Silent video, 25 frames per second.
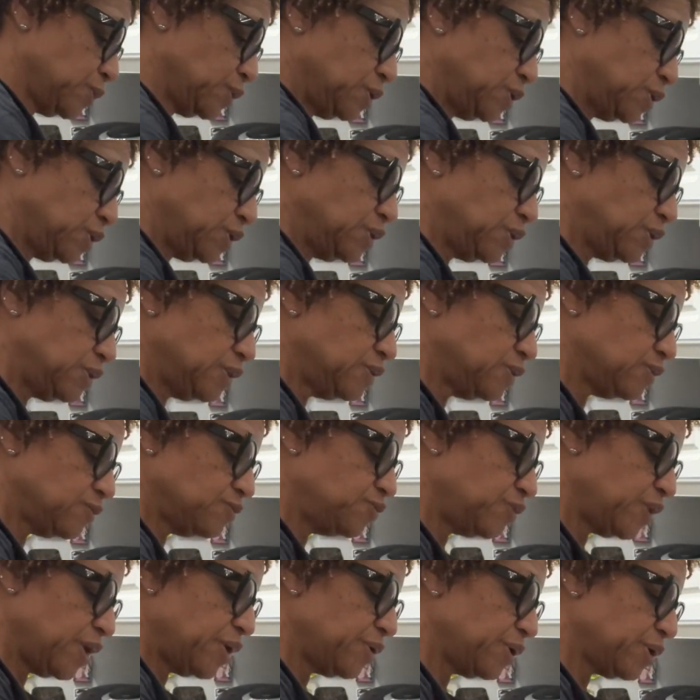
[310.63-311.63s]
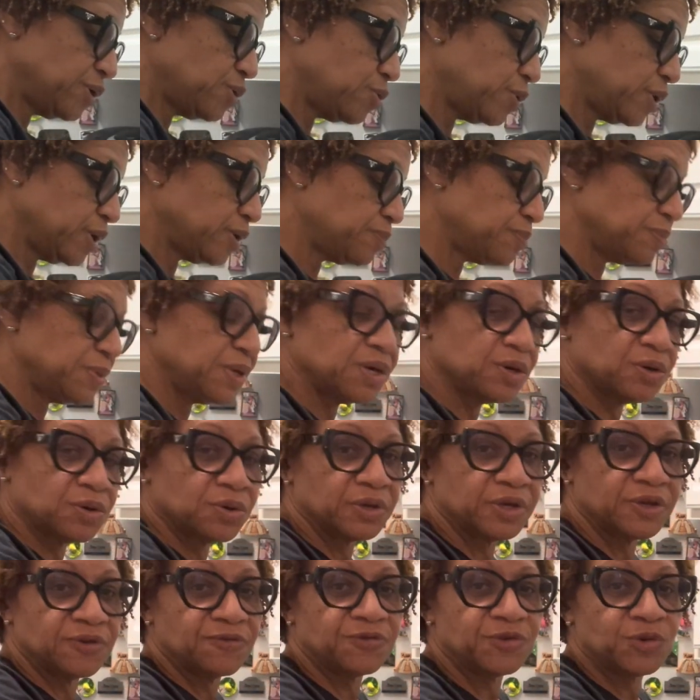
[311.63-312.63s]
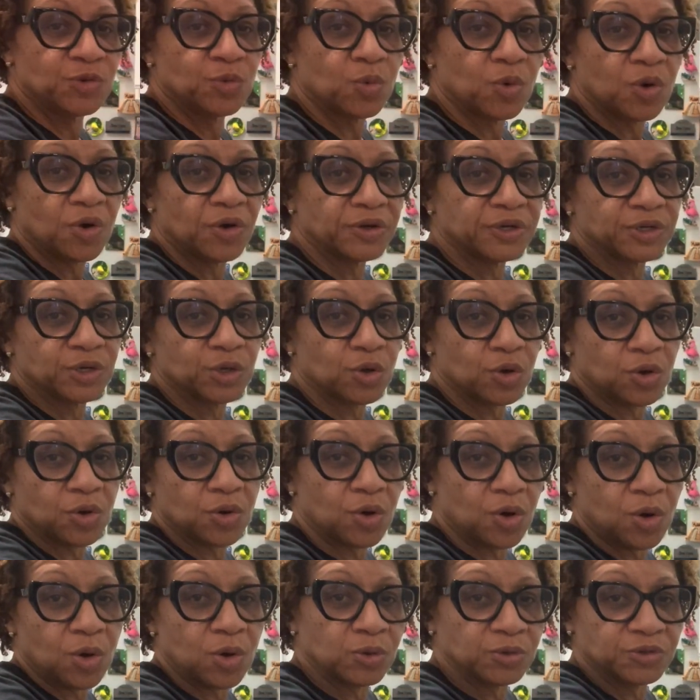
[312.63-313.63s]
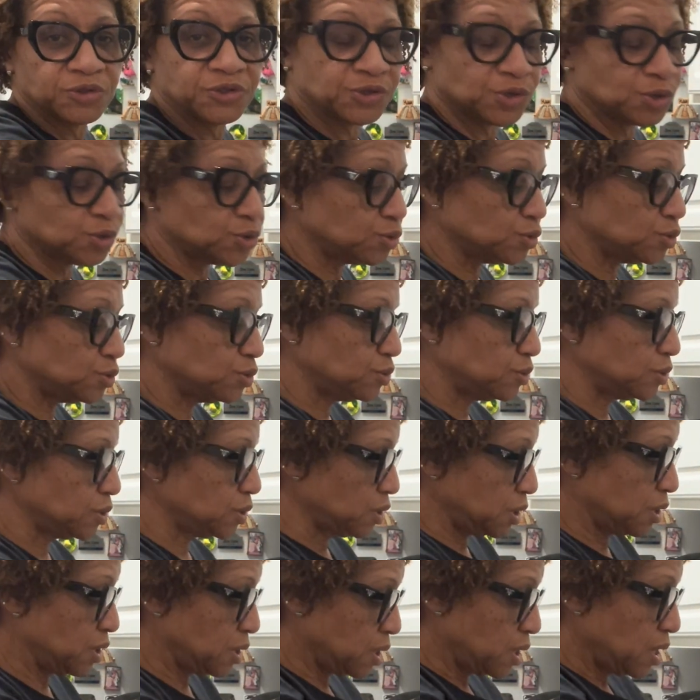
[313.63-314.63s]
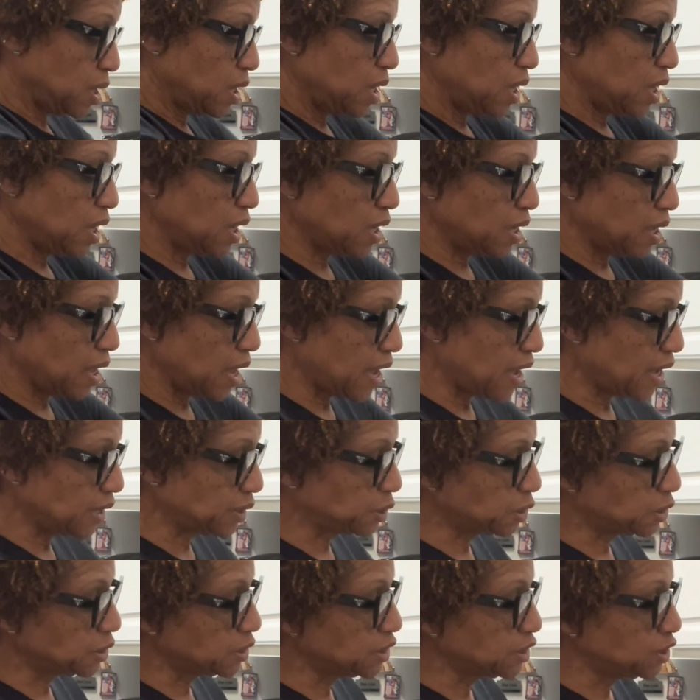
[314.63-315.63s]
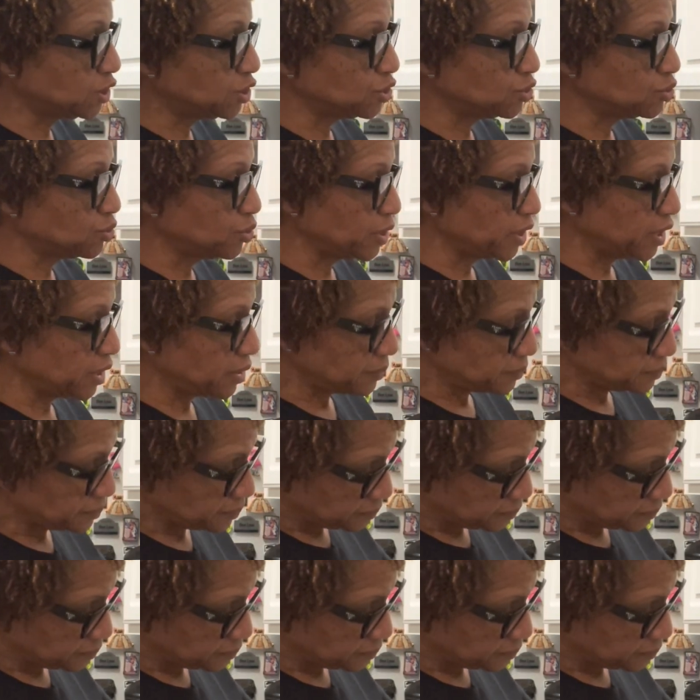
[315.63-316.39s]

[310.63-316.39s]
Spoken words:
This is a very quick meal. If you want to go old school and actually do it